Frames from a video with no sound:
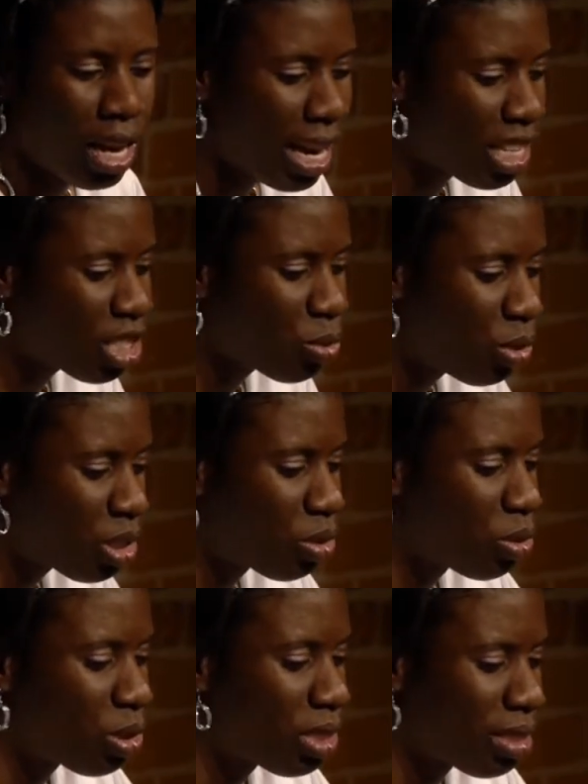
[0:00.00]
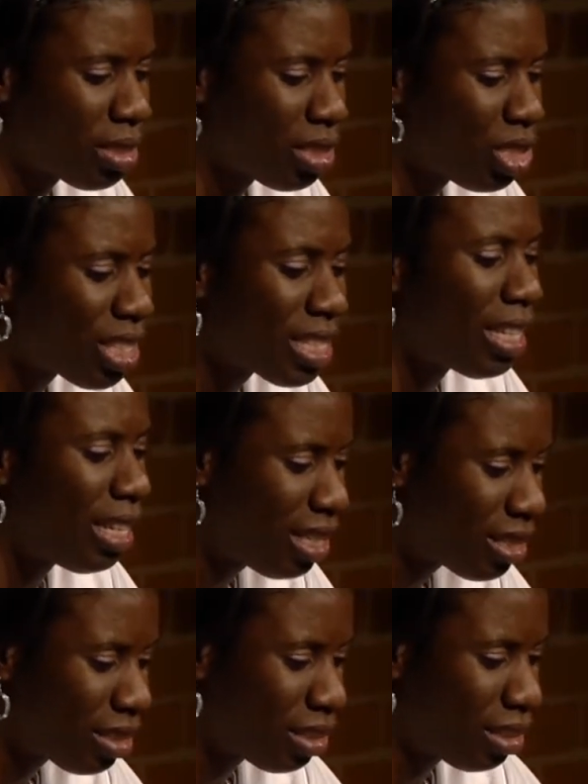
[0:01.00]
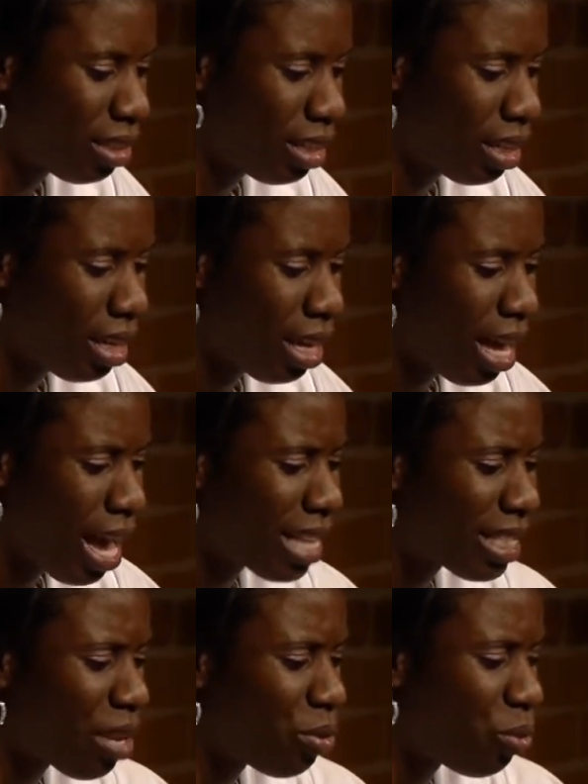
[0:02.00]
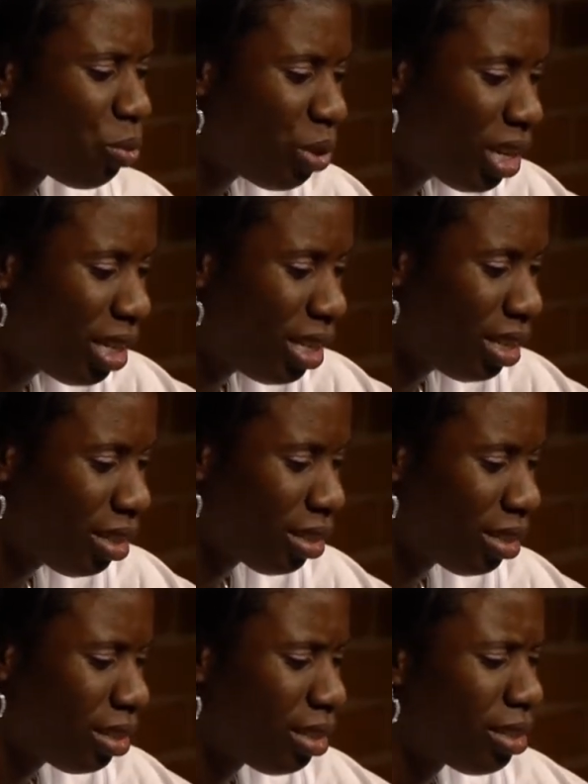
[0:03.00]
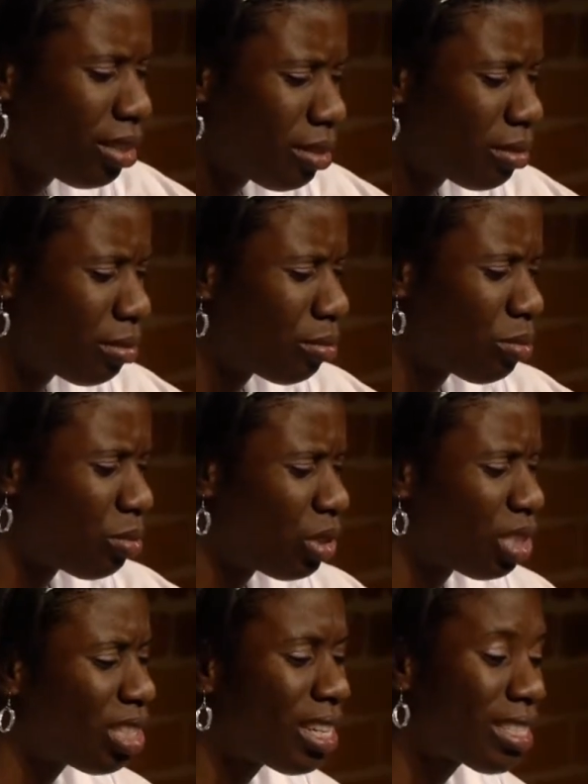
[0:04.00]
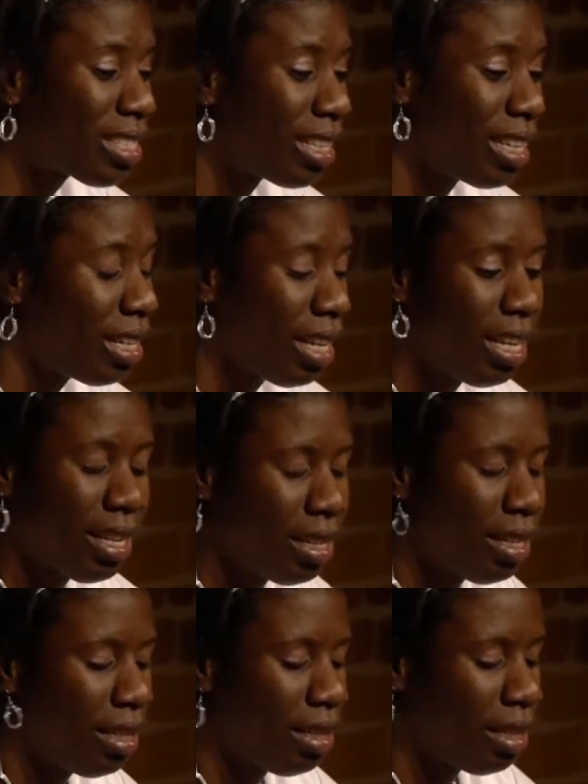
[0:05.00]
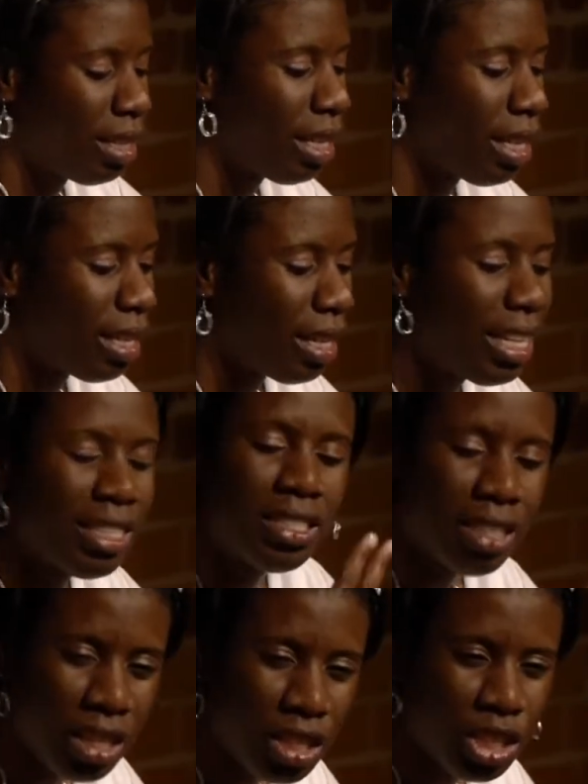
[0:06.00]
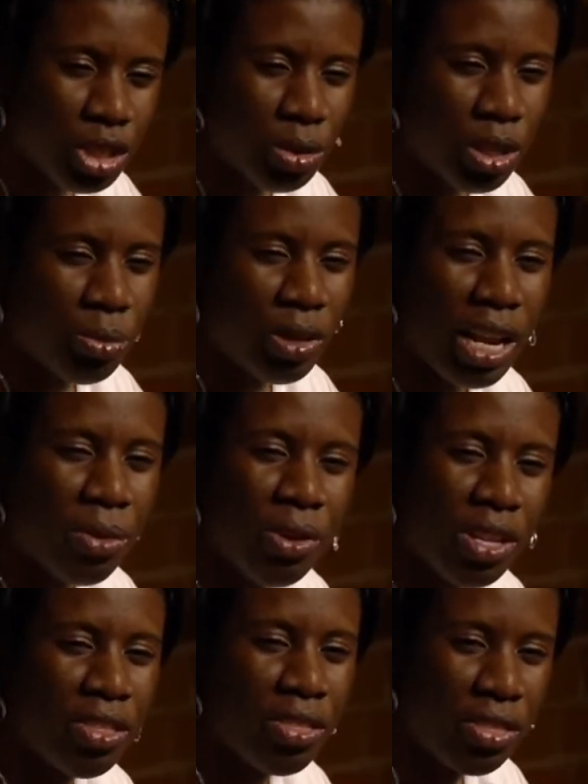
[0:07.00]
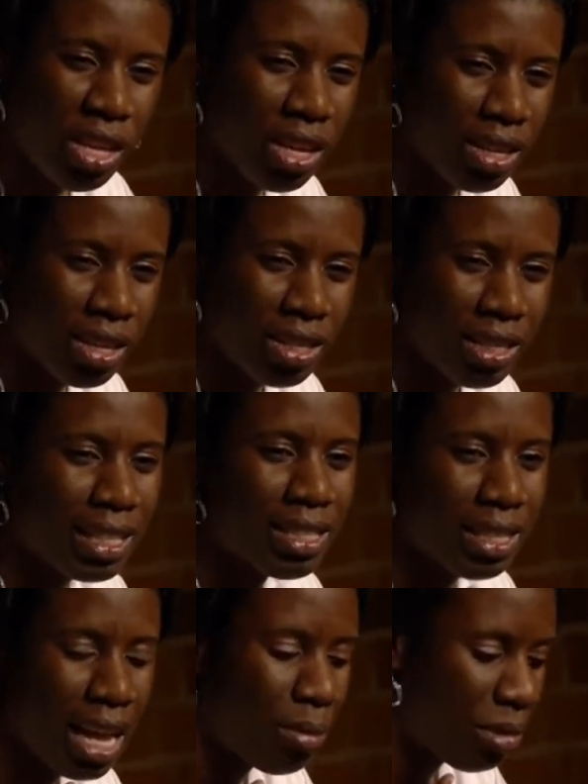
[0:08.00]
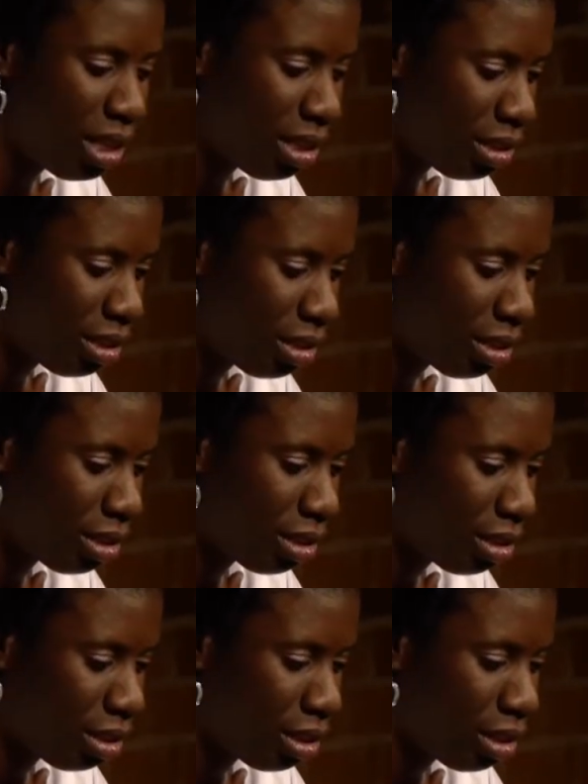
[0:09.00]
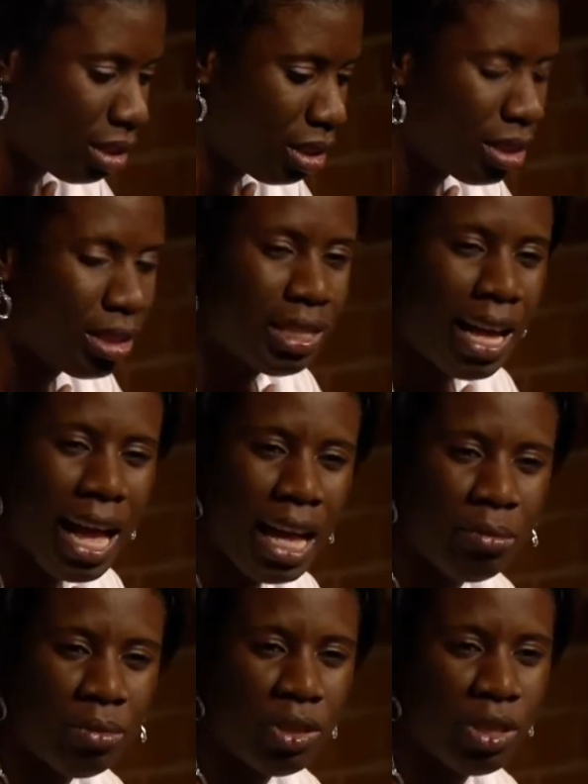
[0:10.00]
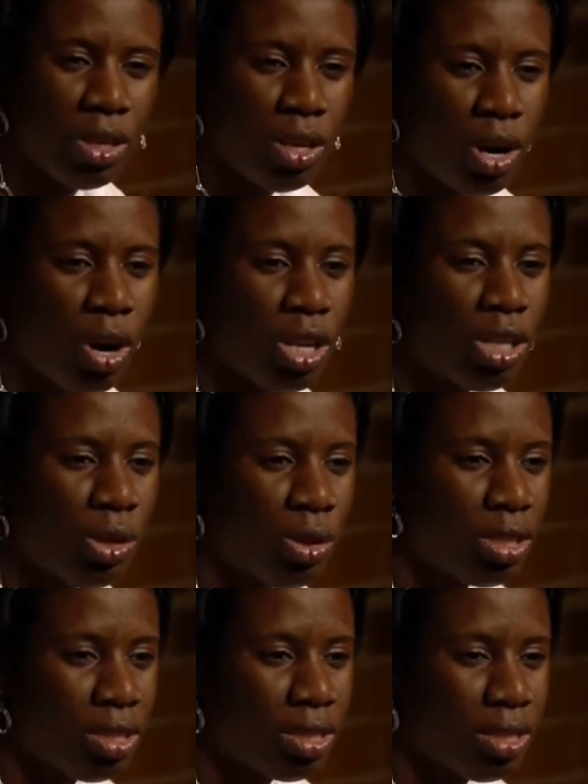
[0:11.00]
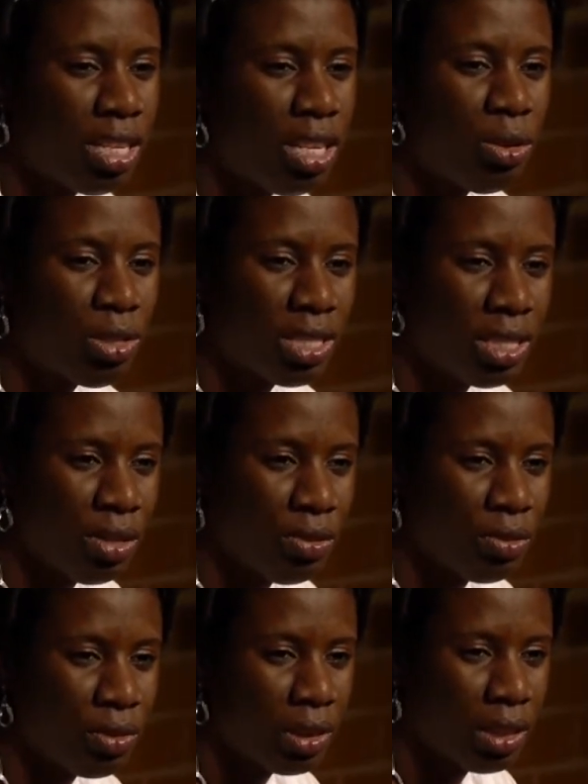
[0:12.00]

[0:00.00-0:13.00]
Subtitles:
And I just want you to just listen as I really just indulge you in what I really think that time is. Time, although delusive,